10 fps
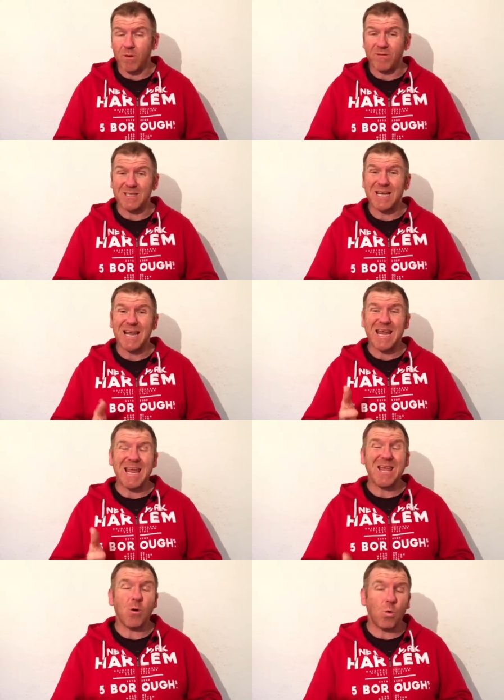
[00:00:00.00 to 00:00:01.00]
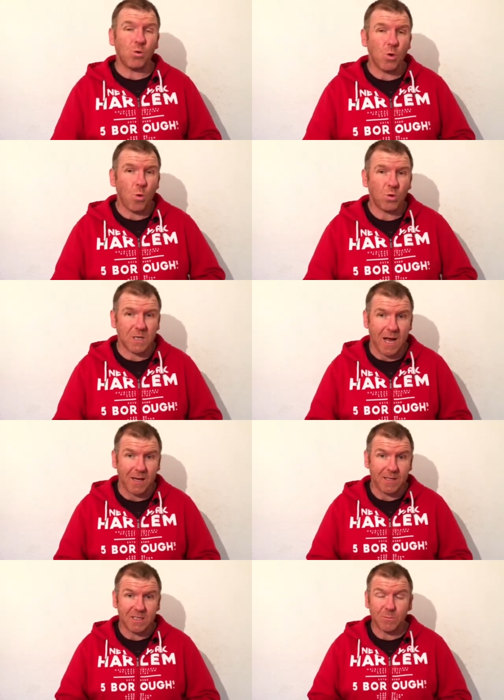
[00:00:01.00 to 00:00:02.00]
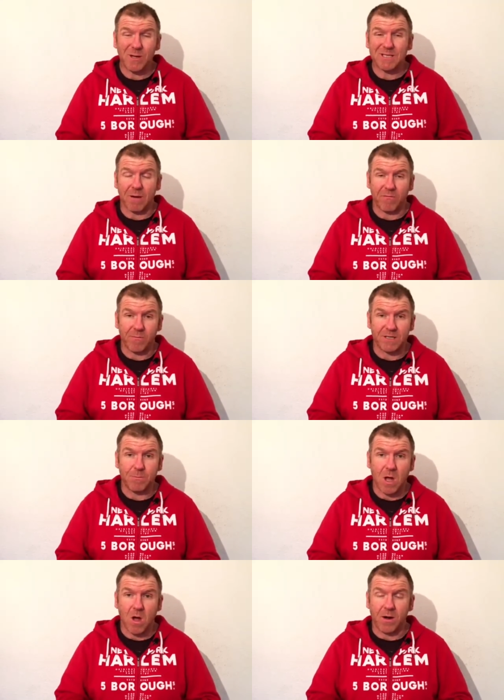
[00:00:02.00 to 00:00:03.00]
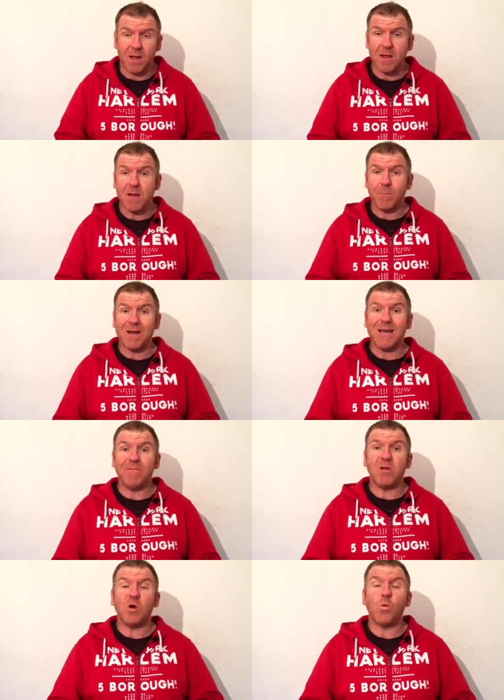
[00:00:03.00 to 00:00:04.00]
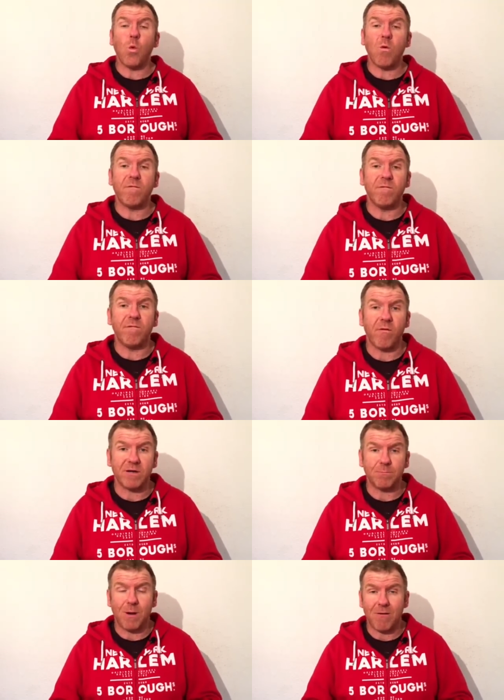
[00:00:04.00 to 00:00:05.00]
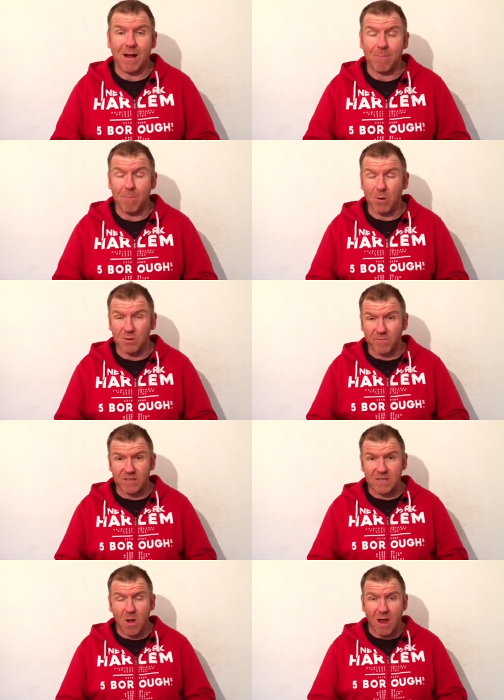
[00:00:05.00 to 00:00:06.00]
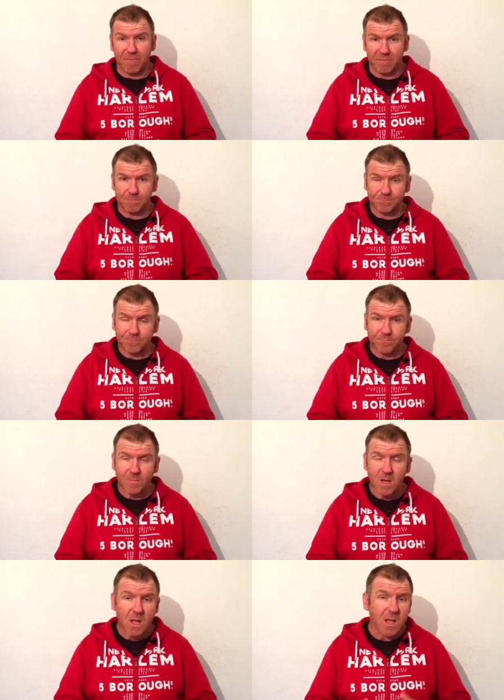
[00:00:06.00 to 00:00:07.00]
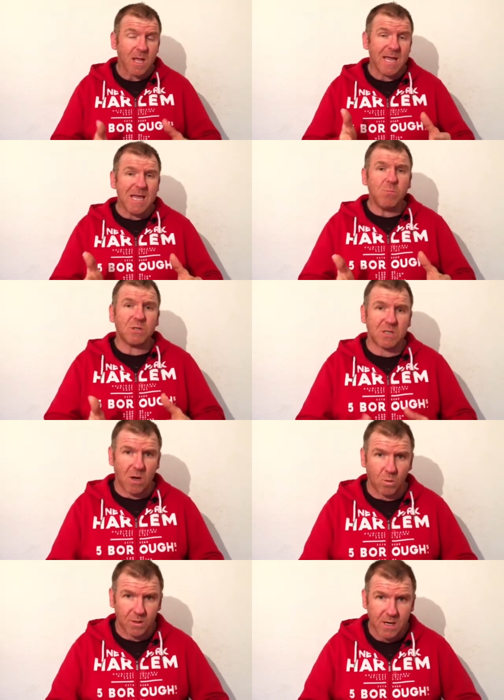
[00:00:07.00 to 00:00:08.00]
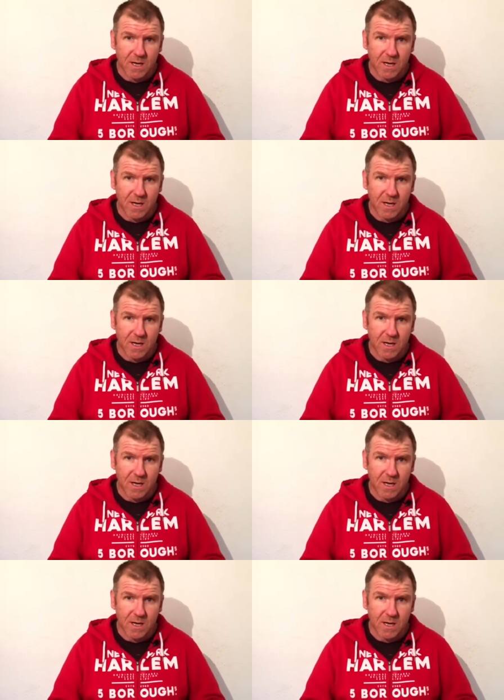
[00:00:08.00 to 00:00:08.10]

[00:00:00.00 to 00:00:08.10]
with his ill daughter, split up from his partner, but lived in the Waltham Forest Borough most of his life. He was told,